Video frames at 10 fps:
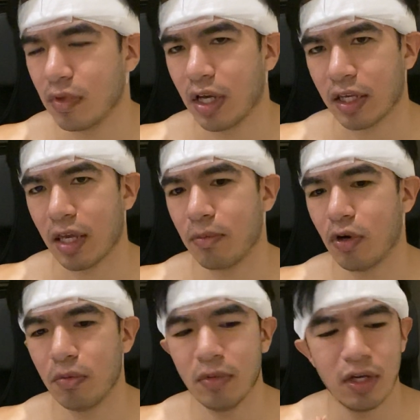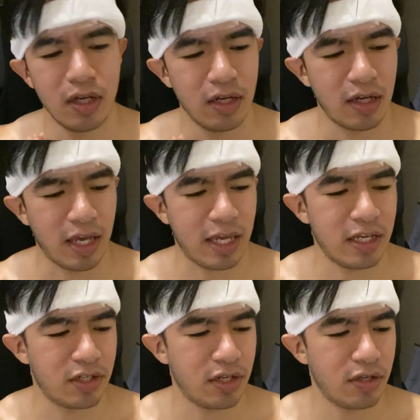I came home, I
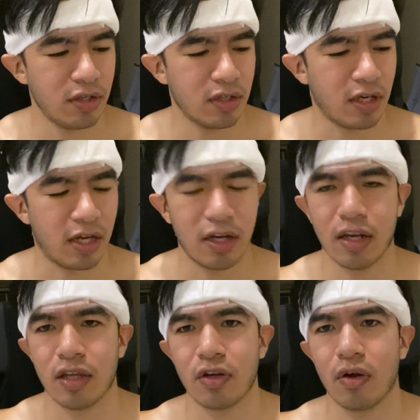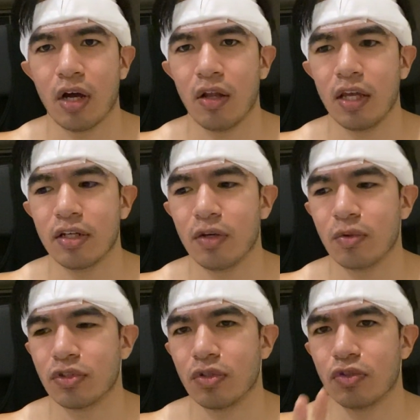ate dinner. I didn't, all I did
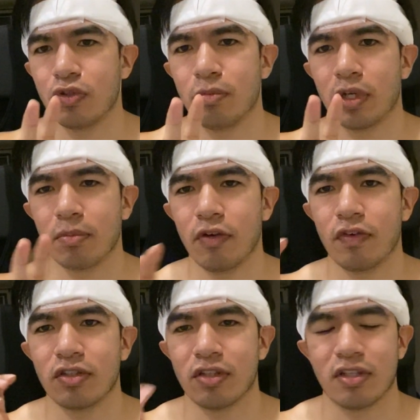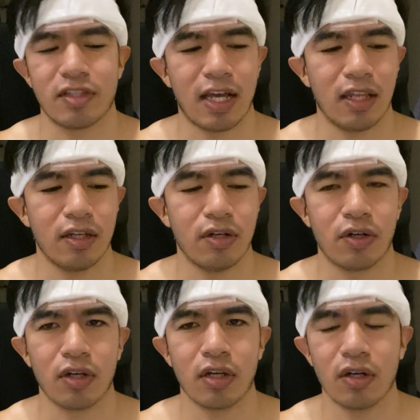was those 2 McMuffins and the salad
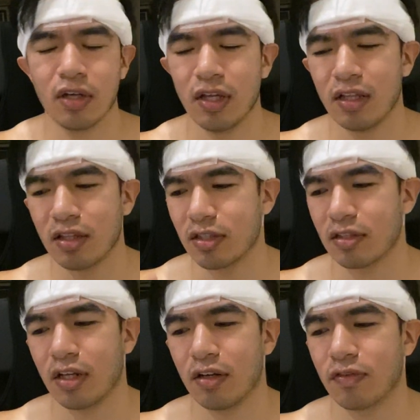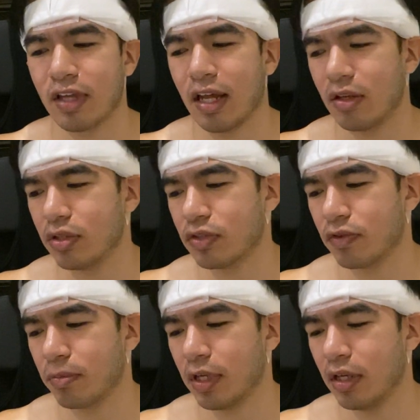earlier. That's not enough calories
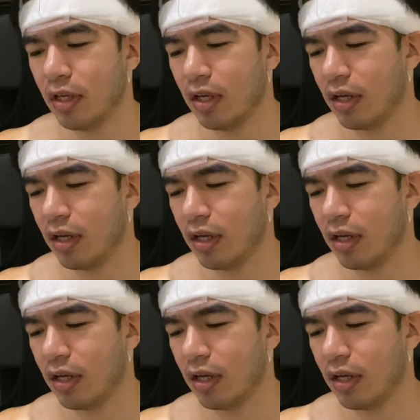for me.